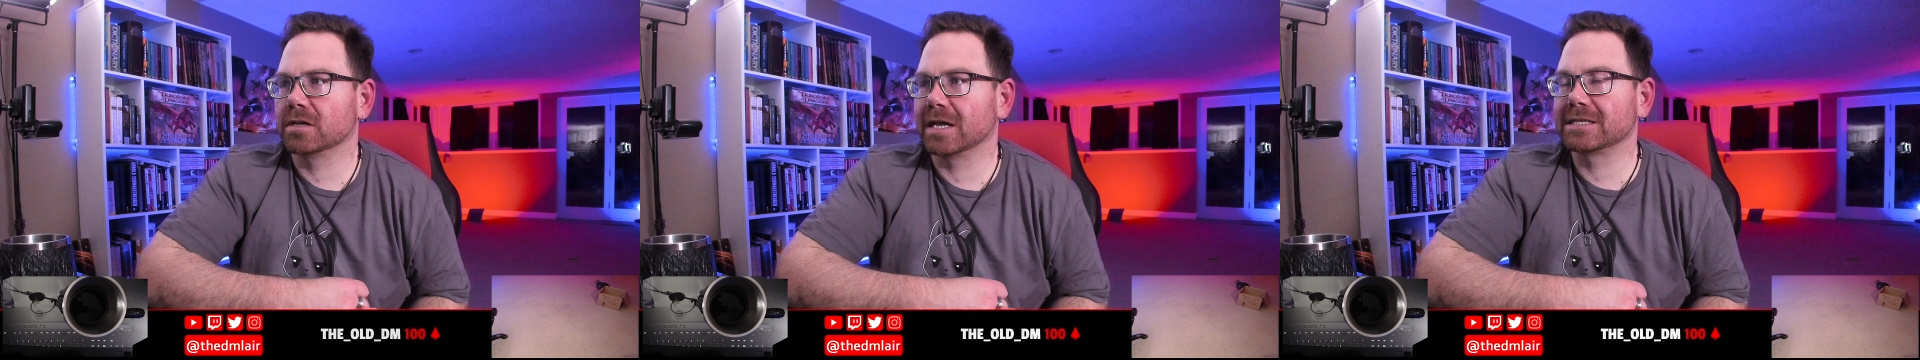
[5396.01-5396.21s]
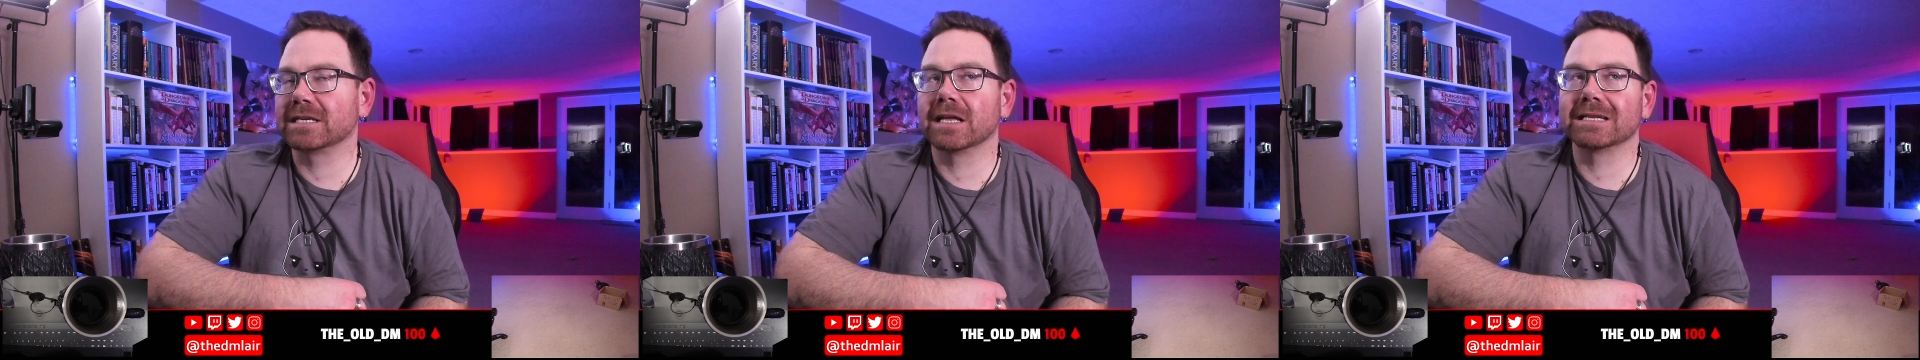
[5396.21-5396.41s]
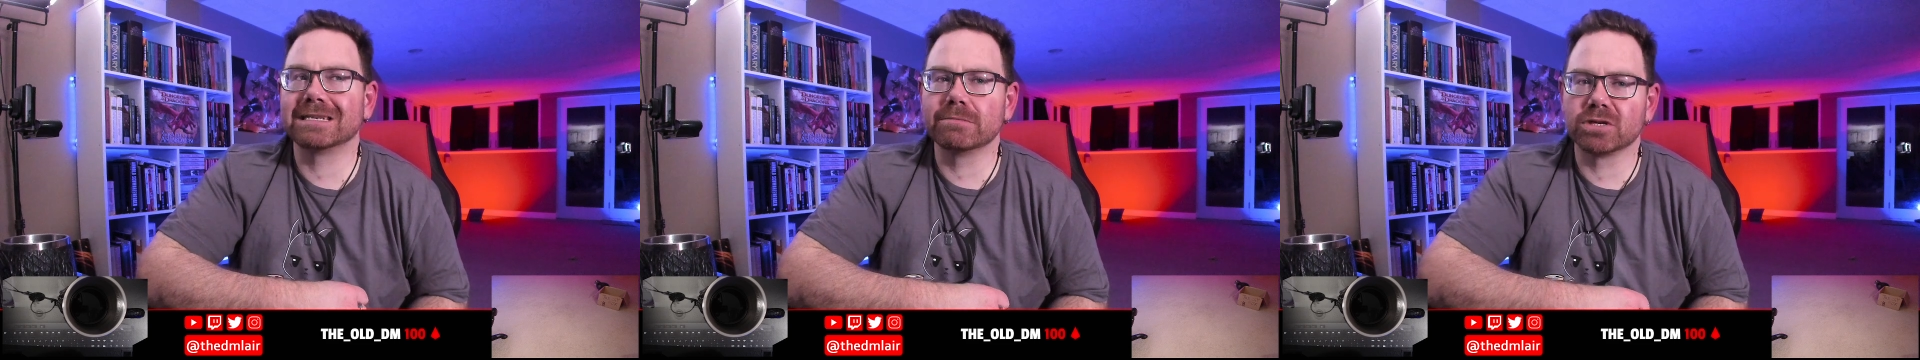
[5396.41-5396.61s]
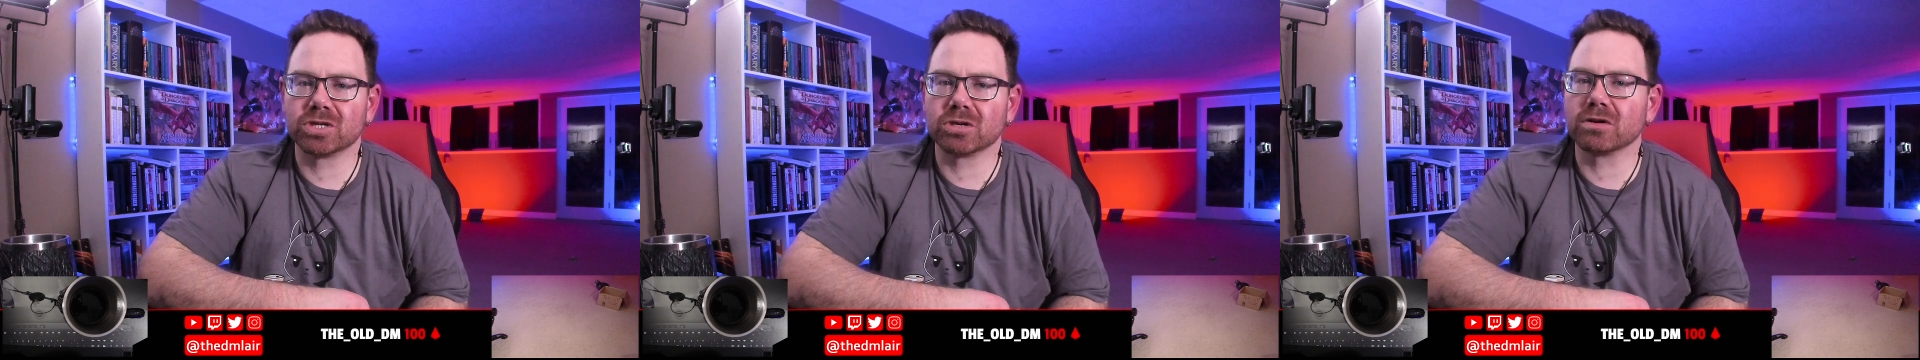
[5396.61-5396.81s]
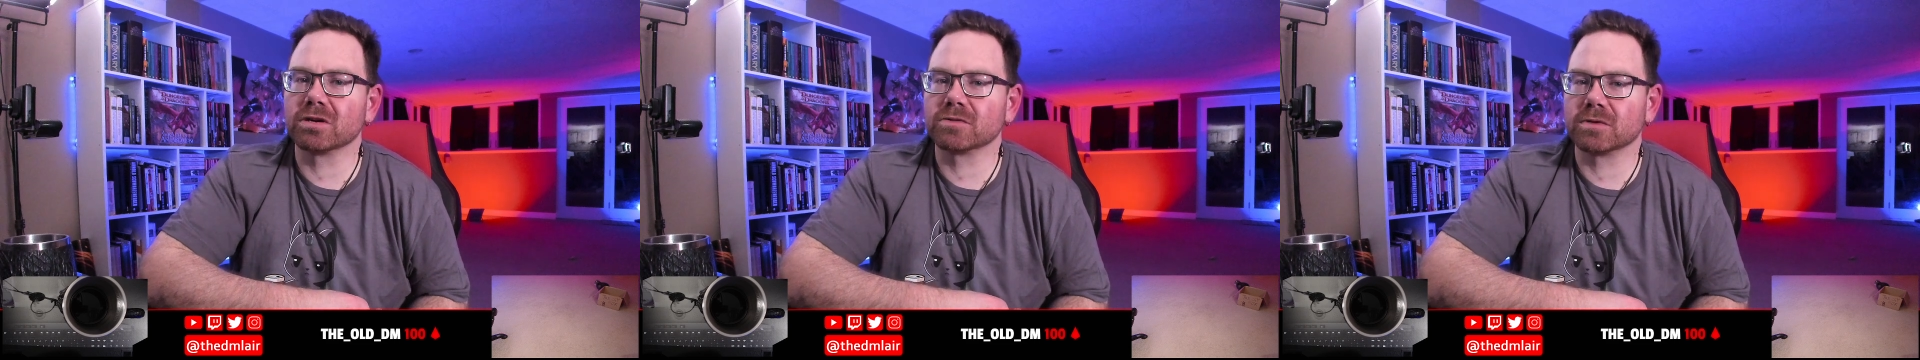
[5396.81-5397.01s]
It's
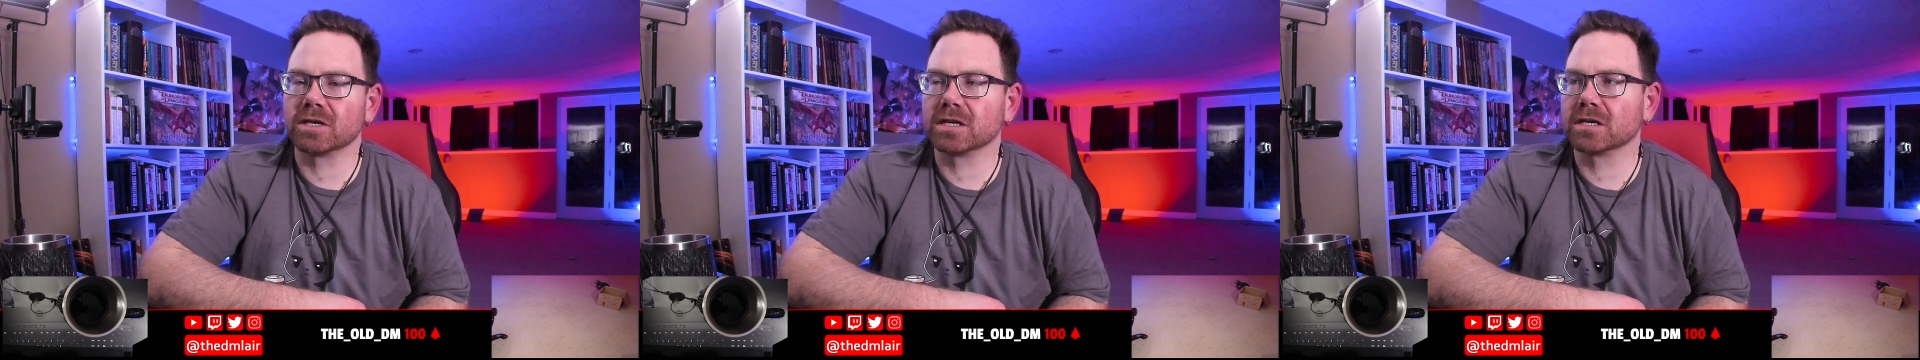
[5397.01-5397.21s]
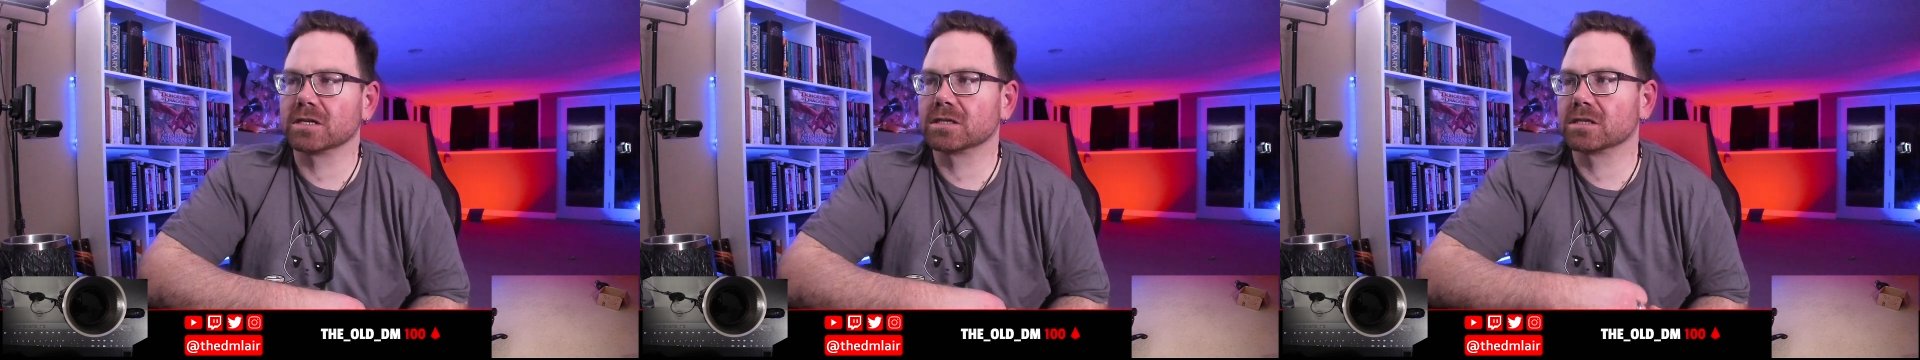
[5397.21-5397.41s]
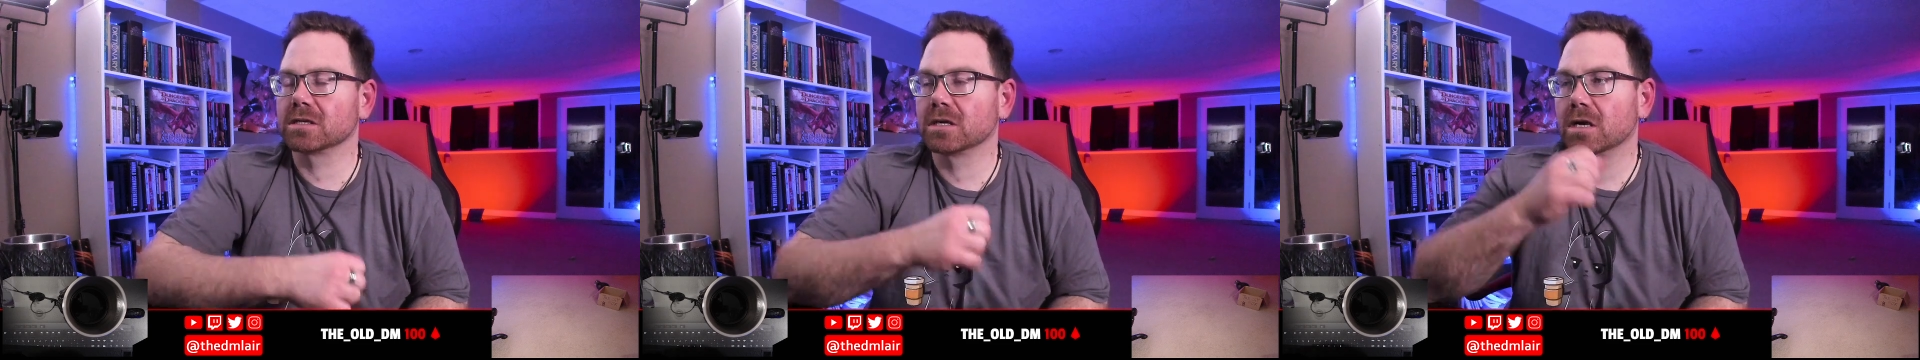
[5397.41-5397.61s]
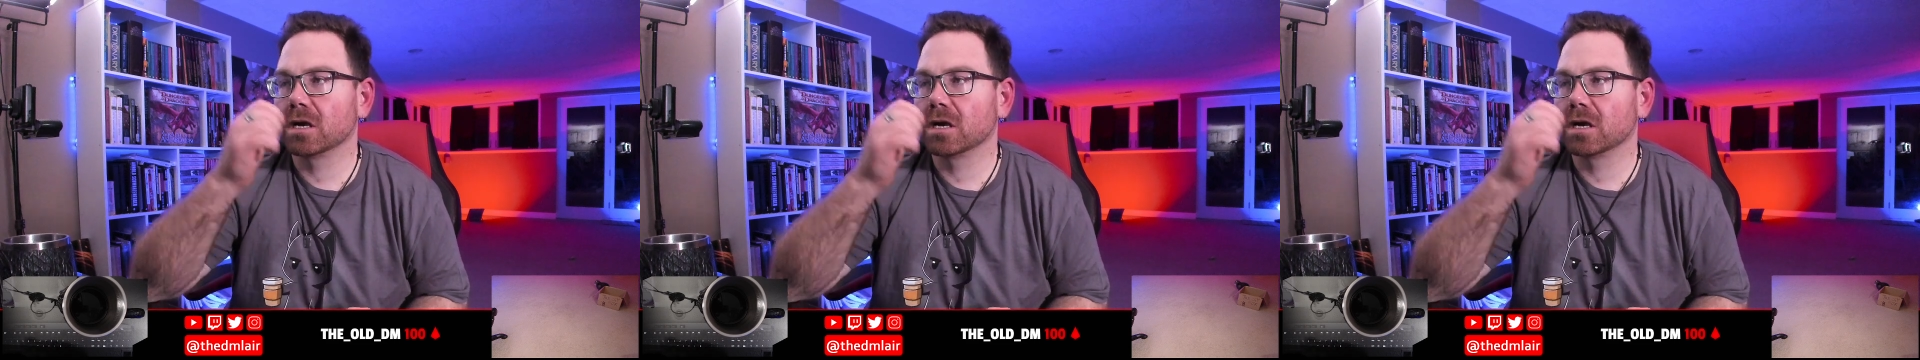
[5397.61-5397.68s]
immature is what it is.